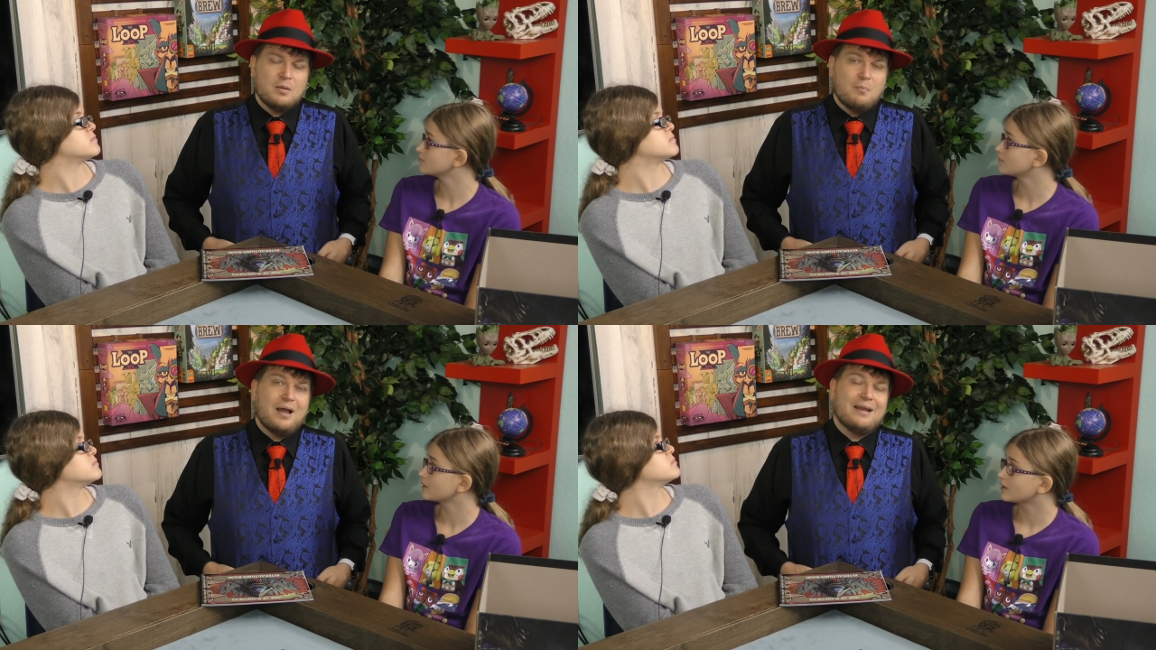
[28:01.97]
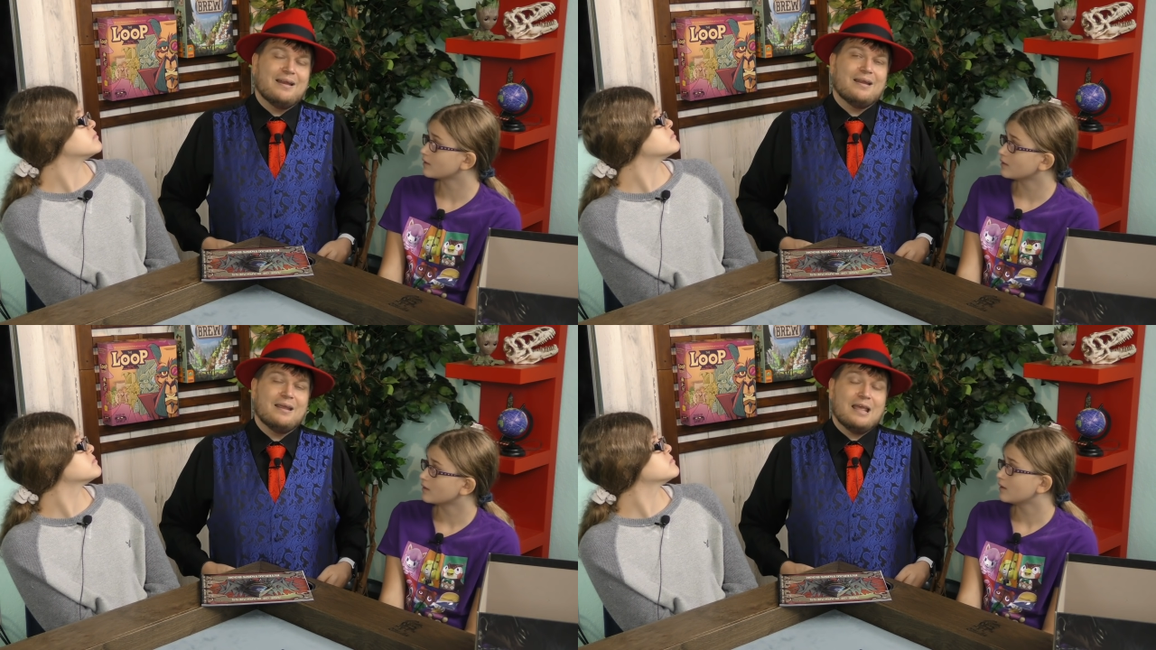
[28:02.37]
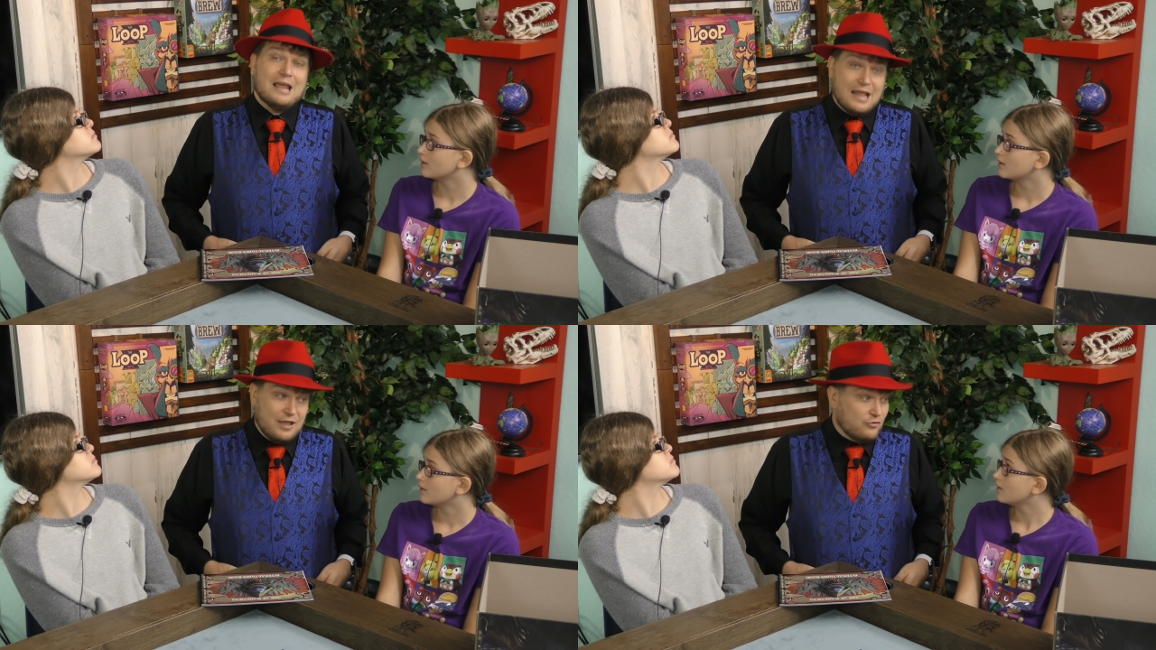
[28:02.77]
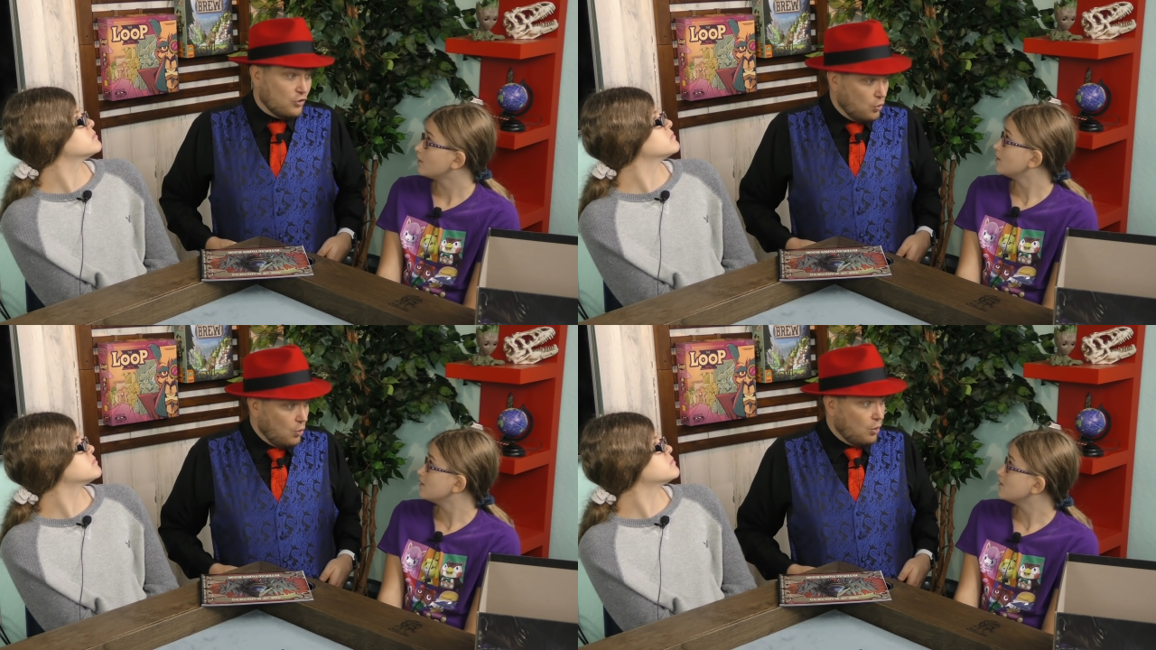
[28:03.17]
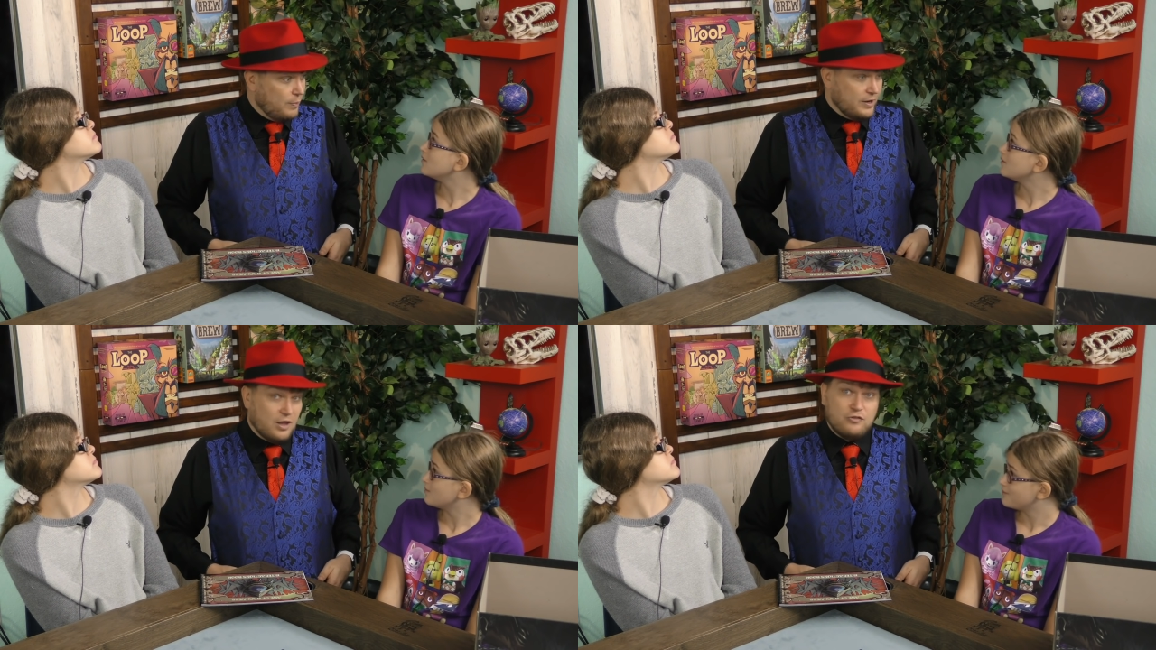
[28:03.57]
Speaker 1: but it is cool
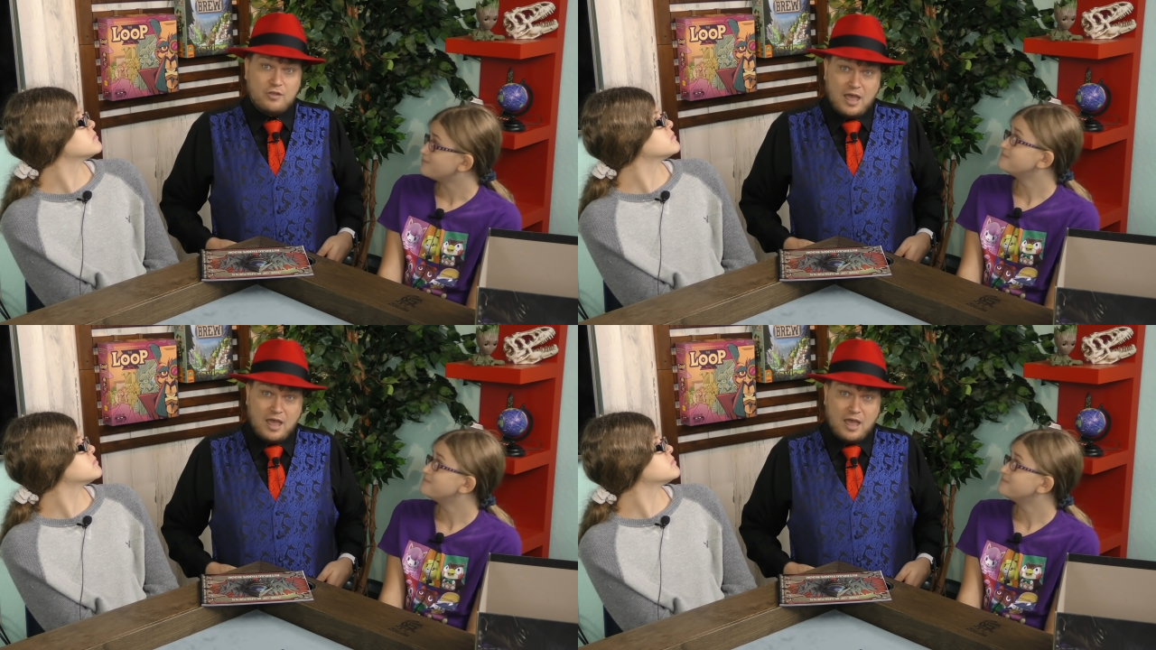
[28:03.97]
because